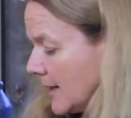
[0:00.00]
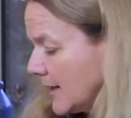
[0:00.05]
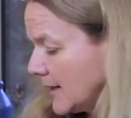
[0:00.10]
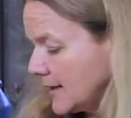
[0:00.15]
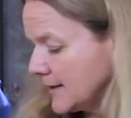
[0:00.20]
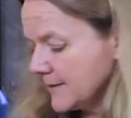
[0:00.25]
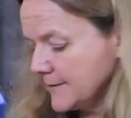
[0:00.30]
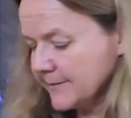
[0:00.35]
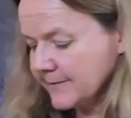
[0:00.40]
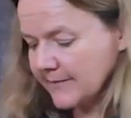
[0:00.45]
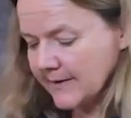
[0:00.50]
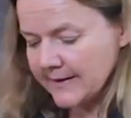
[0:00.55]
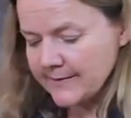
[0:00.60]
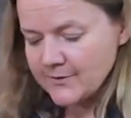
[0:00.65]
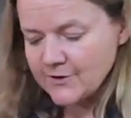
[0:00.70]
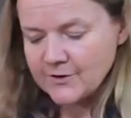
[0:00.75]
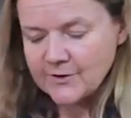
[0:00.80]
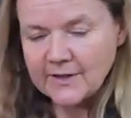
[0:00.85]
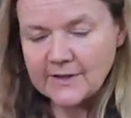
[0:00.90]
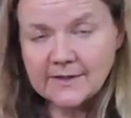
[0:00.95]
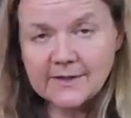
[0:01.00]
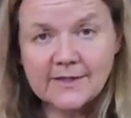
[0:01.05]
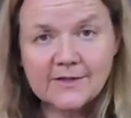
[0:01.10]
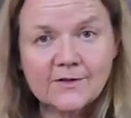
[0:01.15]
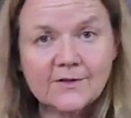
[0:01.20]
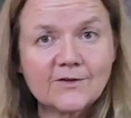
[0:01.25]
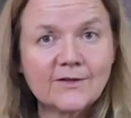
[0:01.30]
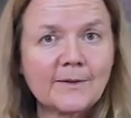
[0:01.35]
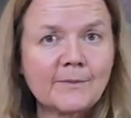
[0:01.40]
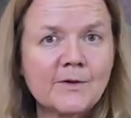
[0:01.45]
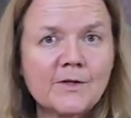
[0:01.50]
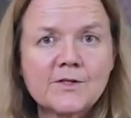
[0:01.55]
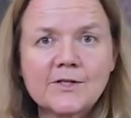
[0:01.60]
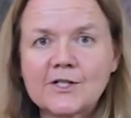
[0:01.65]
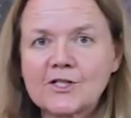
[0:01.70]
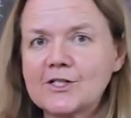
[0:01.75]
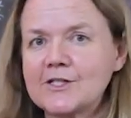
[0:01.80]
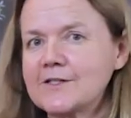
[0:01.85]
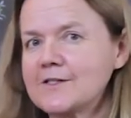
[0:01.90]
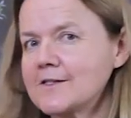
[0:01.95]
I'm doing it in this because I'm going to
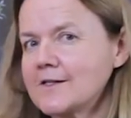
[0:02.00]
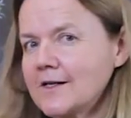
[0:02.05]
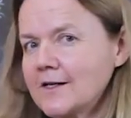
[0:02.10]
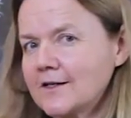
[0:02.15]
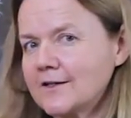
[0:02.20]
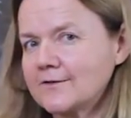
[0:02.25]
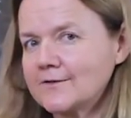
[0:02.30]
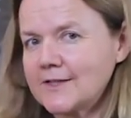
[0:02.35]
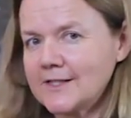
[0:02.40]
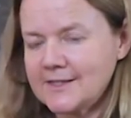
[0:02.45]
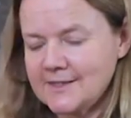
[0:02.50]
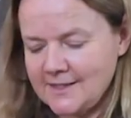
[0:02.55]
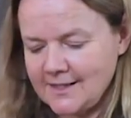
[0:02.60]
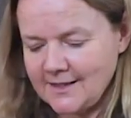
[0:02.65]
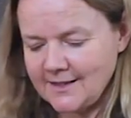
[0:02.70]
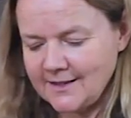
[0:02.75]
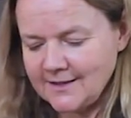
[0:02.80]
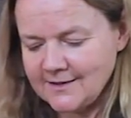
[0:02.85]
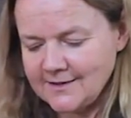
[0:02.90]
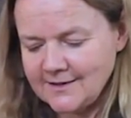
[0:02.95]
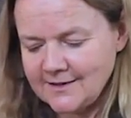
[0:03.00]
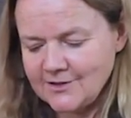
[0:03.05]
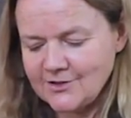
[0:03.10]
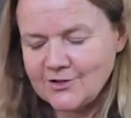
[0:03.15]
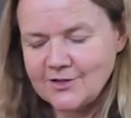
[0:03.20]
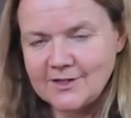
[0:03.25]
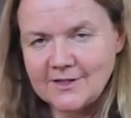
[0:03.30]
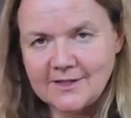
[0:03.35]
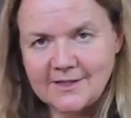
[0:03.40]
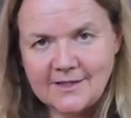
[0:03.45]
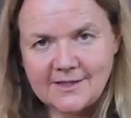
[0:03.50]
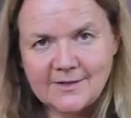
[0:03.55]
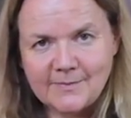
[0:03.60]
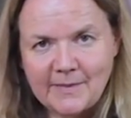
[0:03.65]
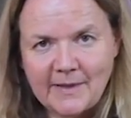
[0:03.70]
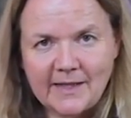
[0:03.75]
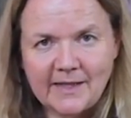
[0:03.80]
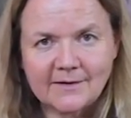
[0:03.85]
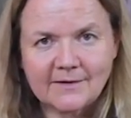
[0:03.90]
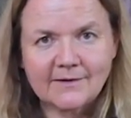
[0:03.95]
actually serve the entire dish in this
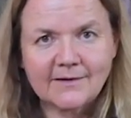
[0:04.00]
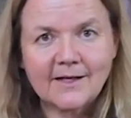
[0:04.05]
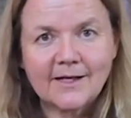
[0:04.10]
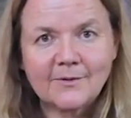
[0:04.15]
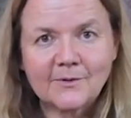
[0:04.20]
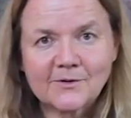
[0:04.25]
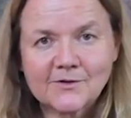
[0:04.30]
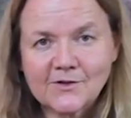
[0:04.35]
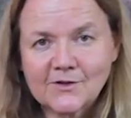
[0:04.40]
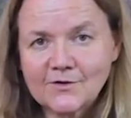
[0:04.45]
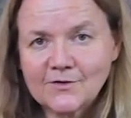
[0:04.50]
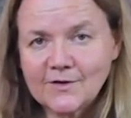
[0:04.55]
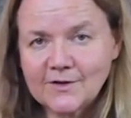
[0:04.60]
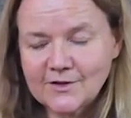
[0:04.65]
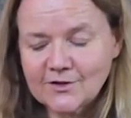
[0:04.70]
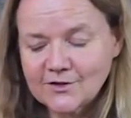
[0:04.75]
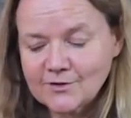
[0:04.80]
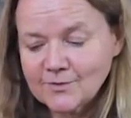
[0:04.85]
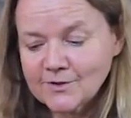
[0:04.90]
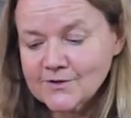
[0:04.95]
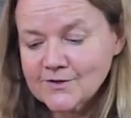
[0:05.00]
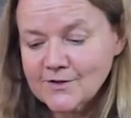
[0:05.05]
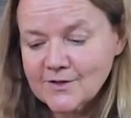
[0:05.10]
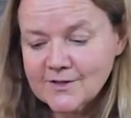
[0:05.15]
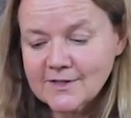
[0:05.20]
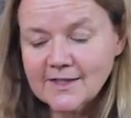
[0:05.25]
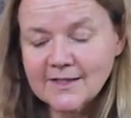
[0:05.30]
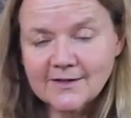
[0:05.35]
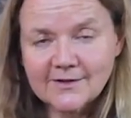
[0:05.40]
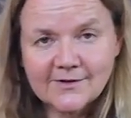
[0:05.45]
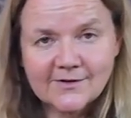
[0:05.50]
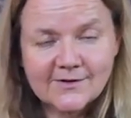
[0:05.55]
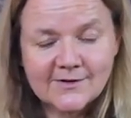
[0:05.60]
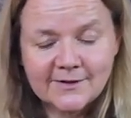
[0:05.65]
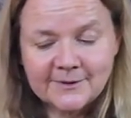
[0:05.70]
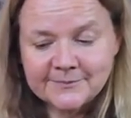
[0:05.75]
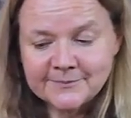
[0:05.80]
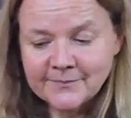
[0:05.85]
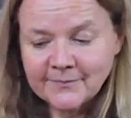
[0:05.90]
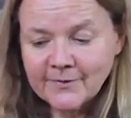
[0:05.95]
pan once it's finished. Once the duck's
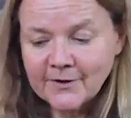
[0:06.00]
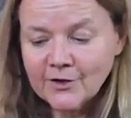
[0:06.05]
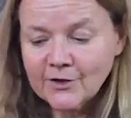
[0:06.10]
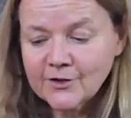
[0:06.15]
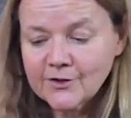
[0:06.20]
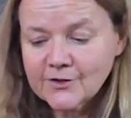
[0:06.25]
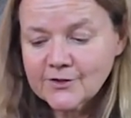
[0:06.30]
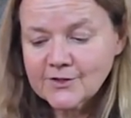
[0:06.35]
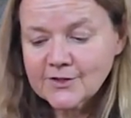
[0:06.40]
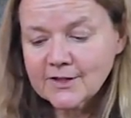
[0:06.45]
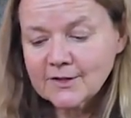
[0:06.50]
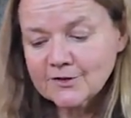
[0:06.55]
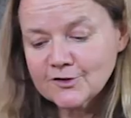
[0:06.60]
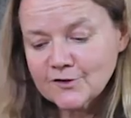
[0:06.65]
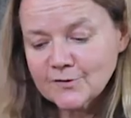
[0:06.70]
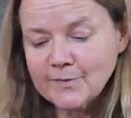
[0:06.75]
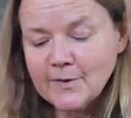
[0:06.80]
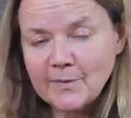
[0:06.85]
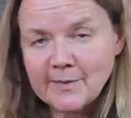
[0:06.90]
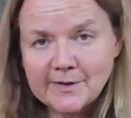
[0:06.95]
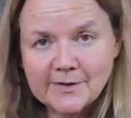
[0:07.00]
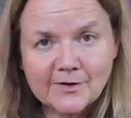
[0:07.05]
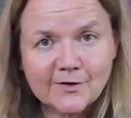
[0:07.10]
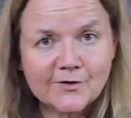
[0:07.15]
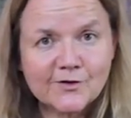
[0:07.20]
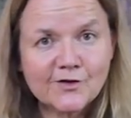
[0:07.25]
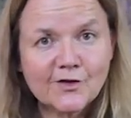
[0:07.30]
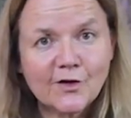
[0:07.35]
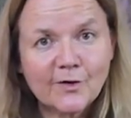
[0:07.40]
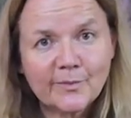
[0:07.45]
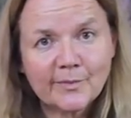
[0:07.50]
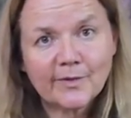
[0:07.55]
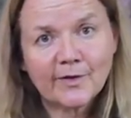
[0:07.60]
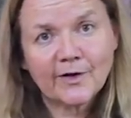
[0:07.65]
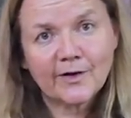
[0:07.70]
cooked, I'll just pop it on top